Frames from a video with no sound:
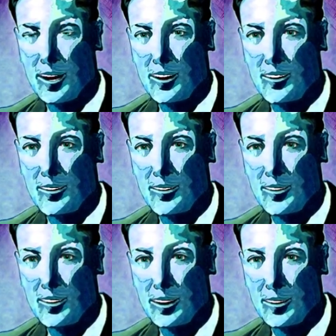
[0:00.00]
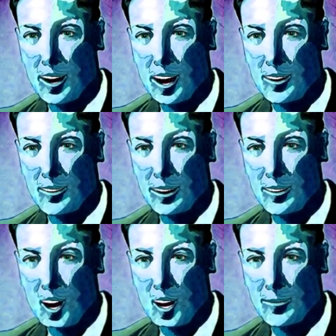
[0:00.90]
I'm looking at this man, all
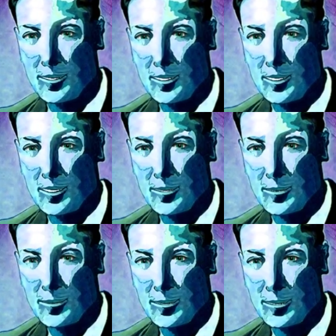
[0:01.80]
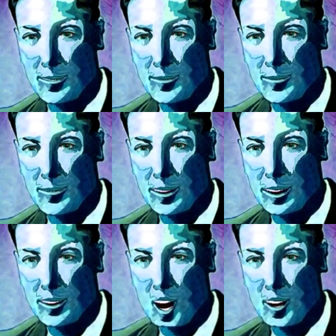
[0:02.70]
seated now, perfect man.
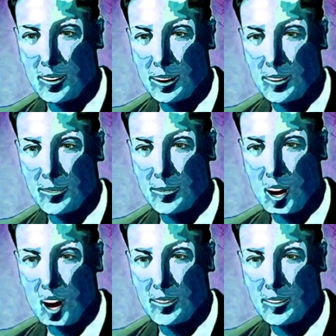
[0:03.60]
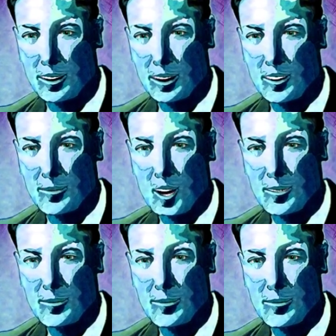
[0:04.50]
As I looked at him, I'm looking at myself.